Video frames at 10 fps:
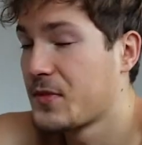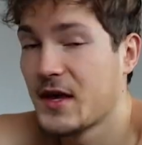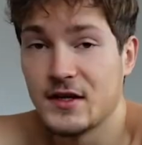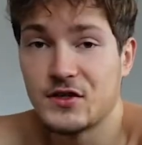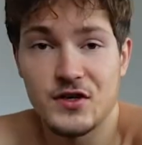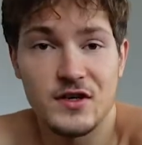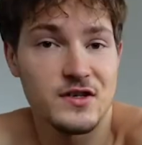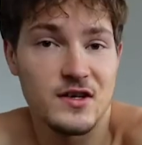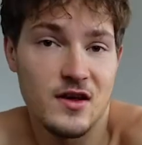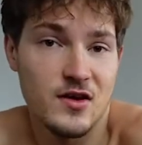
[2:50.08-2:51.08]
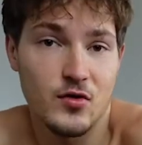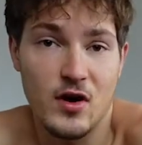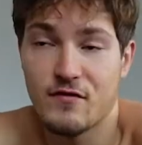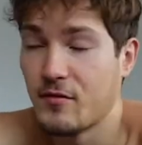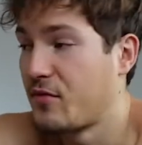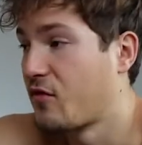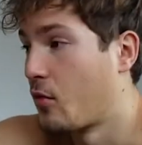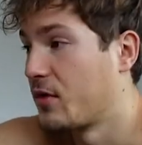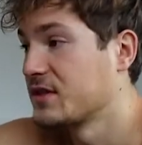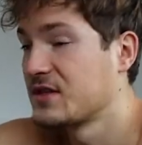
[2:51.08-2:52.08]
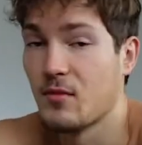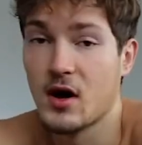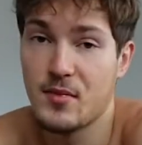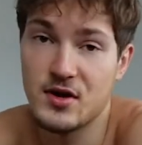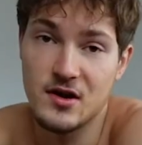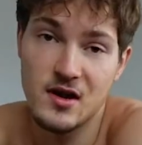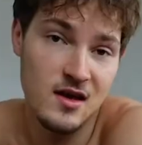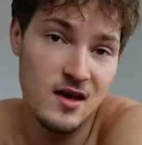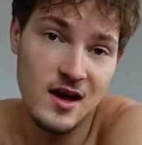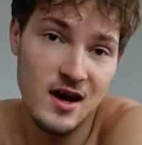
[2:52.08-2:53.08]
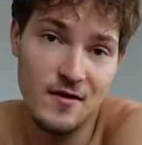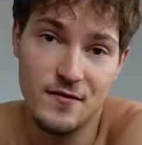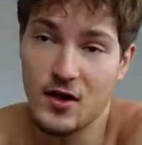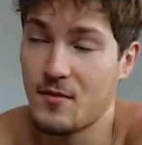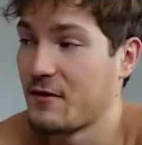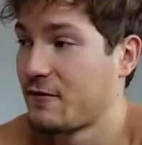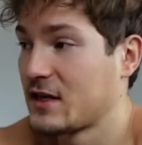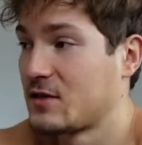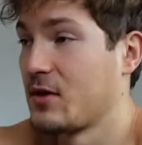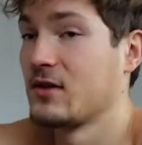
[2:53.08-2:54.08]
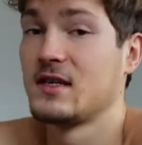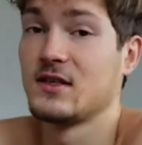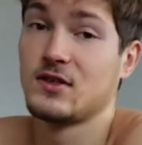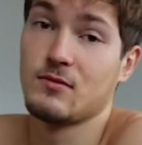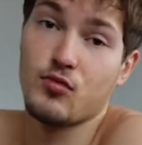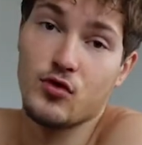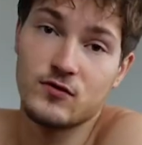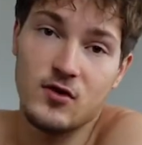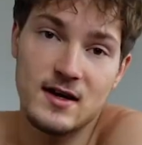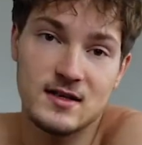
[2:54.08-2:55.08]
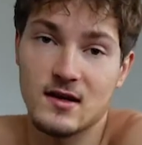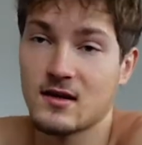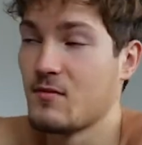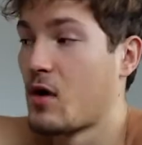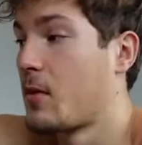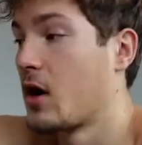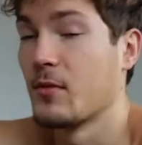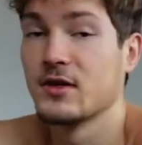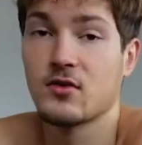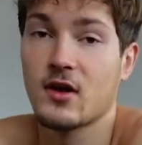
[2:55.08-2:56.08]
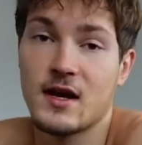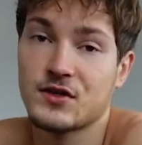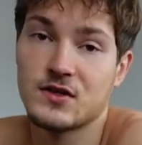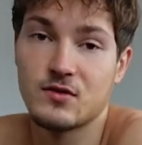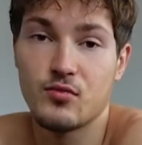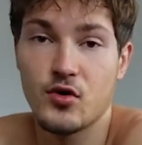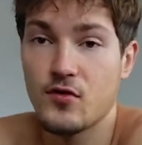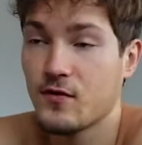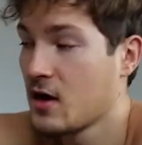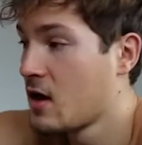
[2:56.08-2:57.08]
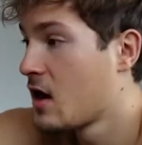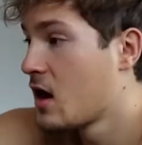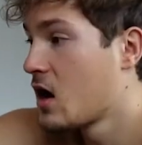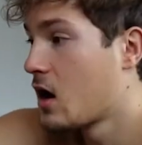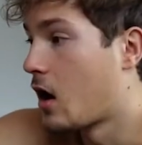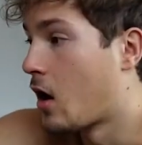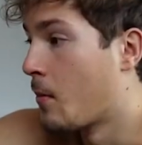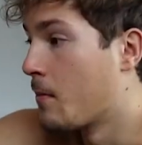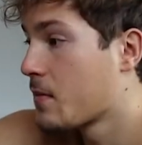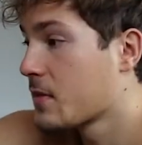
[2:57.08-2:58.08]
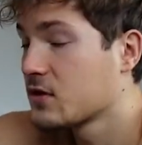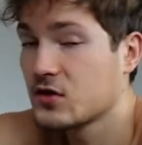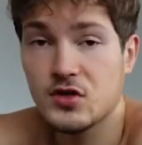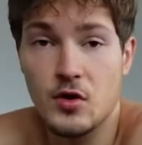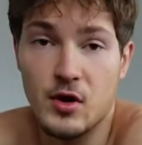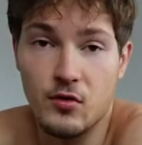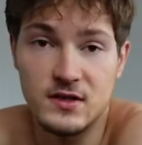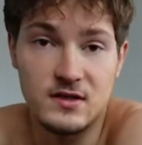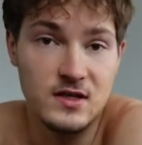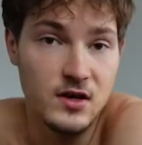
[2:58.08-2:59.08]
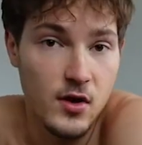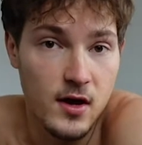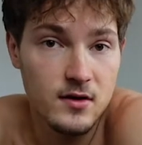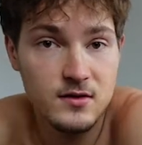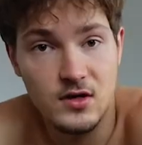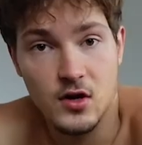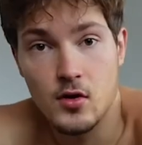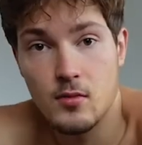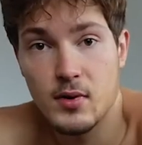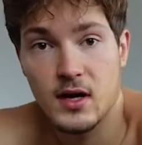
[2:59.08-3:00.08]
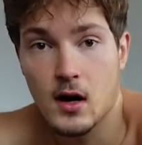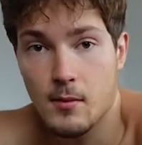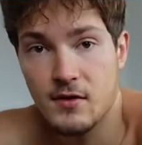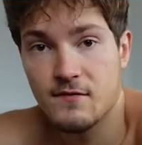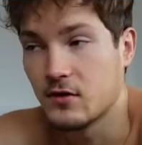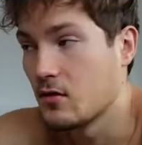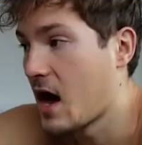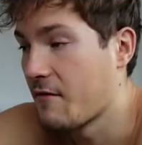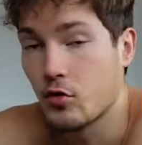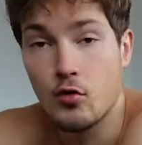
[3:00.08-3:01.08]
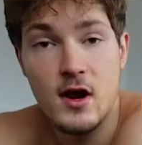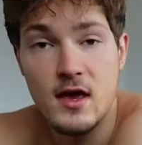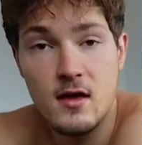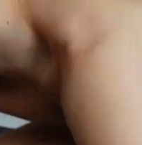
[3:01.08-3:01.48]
it's just great for performance in my opinion. I feel like my flexibility has improved drastically, my mind-muscle connection's improved. Just so many reasons to do it, so pick it up if you haven't already.